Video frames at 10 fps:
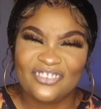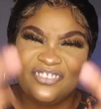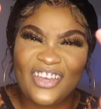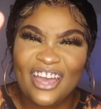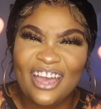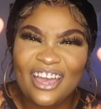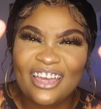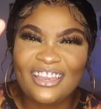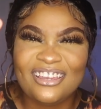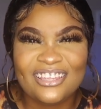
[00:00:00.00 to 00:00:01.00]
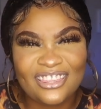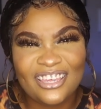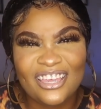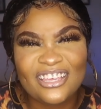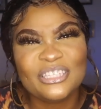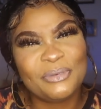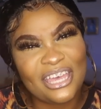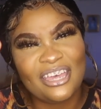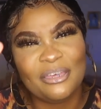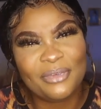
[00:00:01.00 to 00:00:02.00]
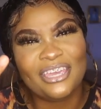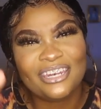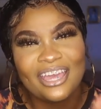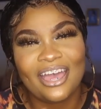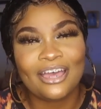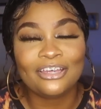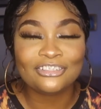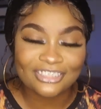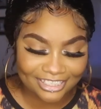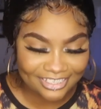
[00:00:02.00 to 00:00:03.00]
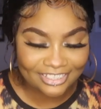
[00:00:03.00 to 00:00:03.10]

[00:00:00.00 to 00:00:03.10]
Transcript: Violent things be coming out.